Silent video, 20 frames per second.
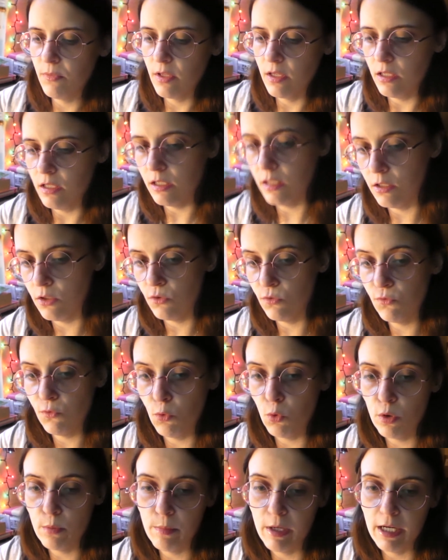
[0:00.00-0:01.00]
is
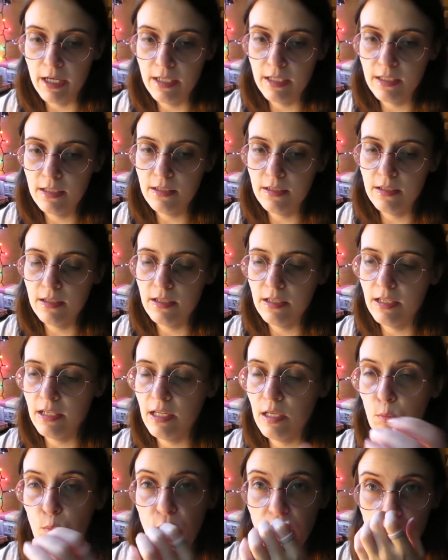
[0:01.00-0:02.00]
format
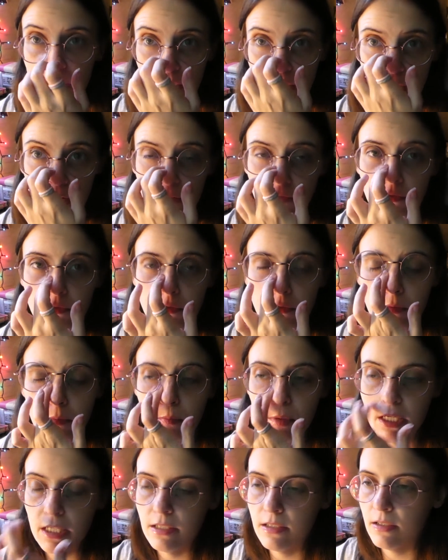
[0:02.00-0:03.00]
a PDF
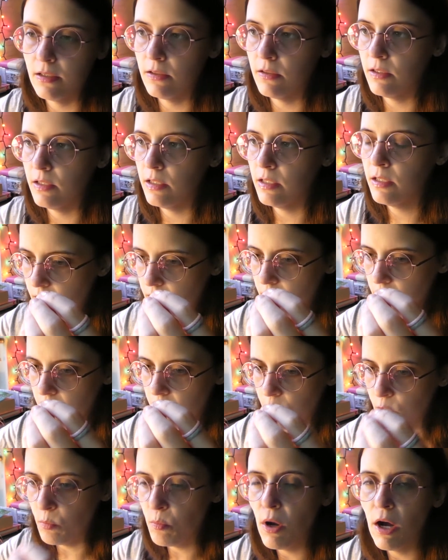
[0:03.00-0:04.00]
basically
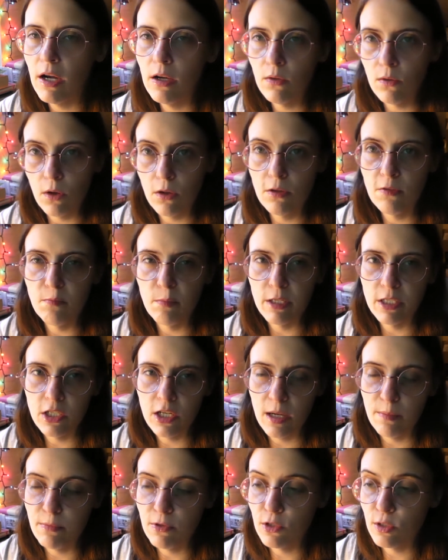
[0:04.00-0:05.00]
and compile all of my
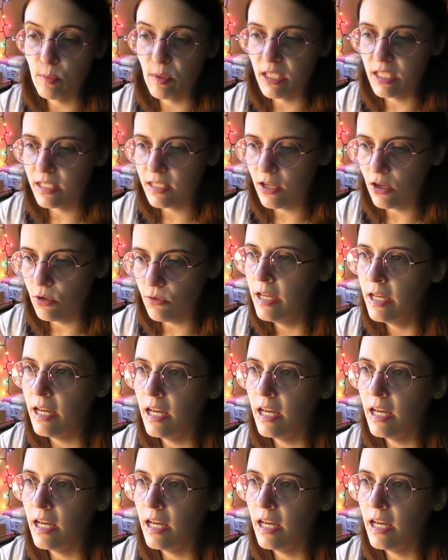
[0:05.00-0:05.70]
chapters myself.